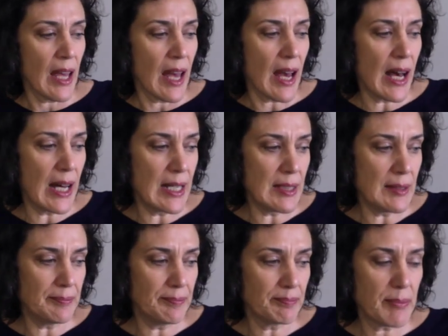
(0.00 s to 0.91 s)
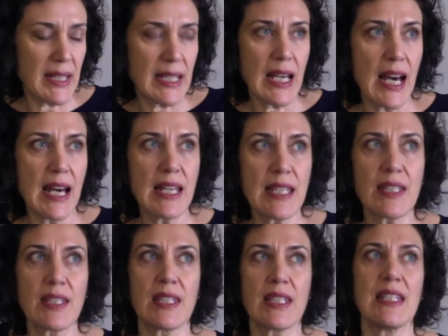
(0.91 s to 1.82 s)

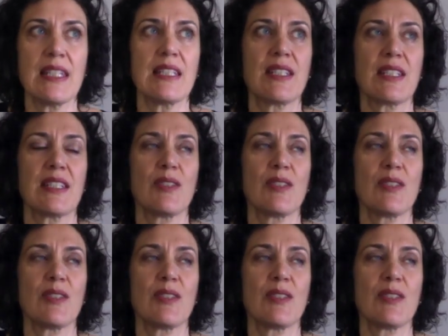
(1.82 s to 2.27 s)
because it